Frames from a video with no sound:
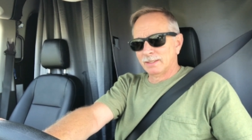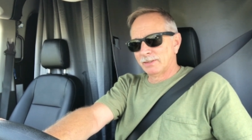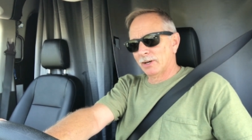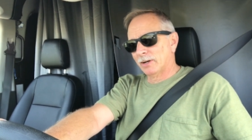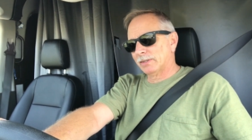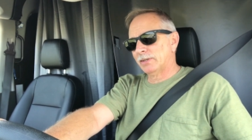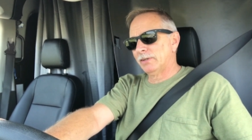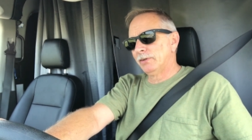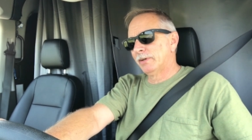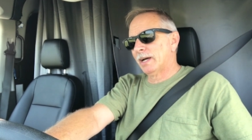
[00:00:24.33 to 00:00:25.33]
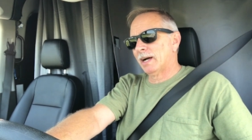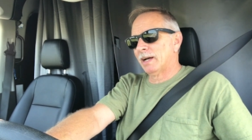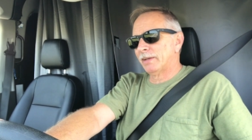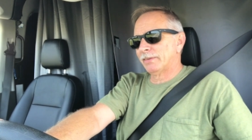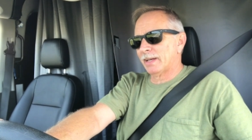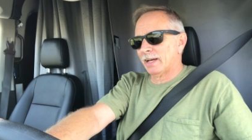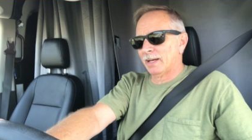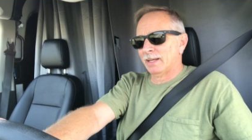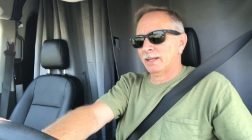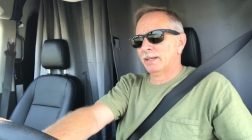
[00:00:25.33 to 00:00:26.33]
talked to you guys,
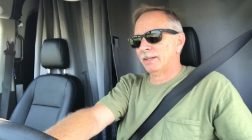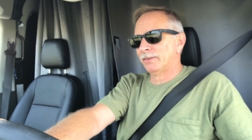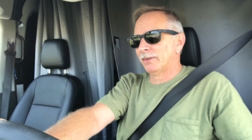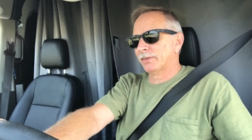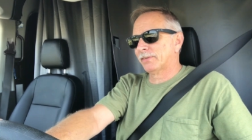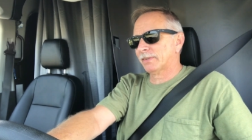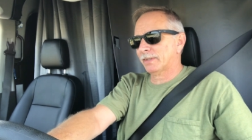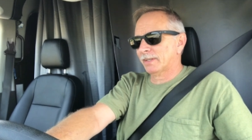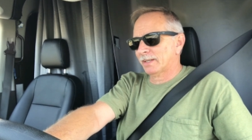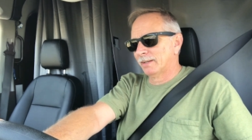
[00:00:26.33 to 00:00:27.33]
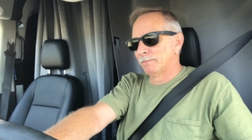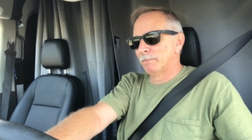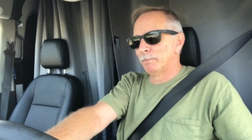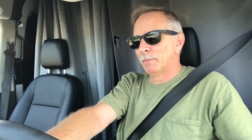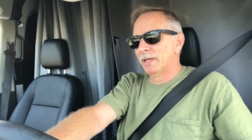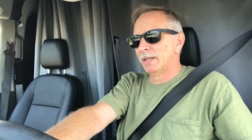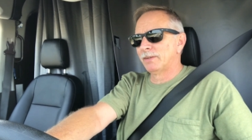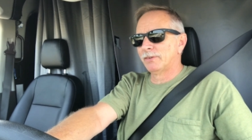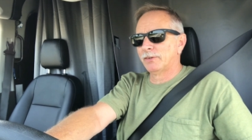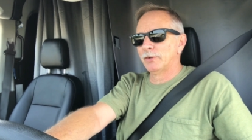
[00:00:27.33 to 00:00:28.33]
I had just
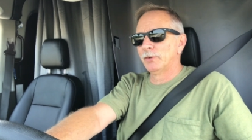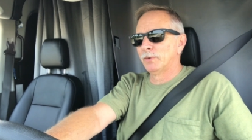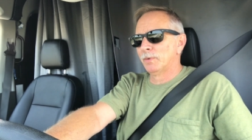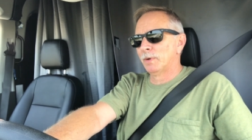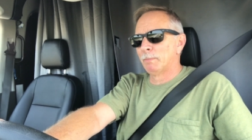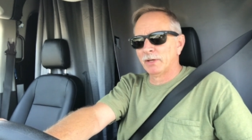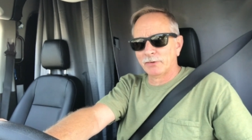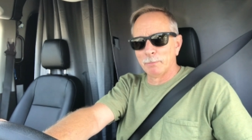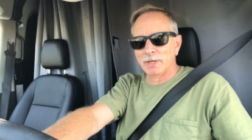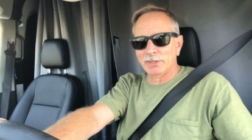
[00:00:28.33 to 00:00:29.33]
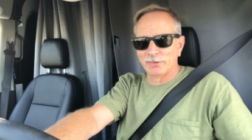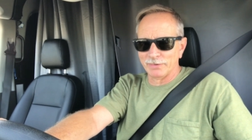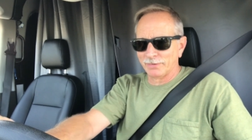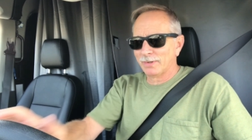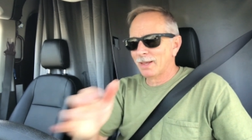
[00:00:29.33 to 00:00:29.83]
been to a bunch of beaches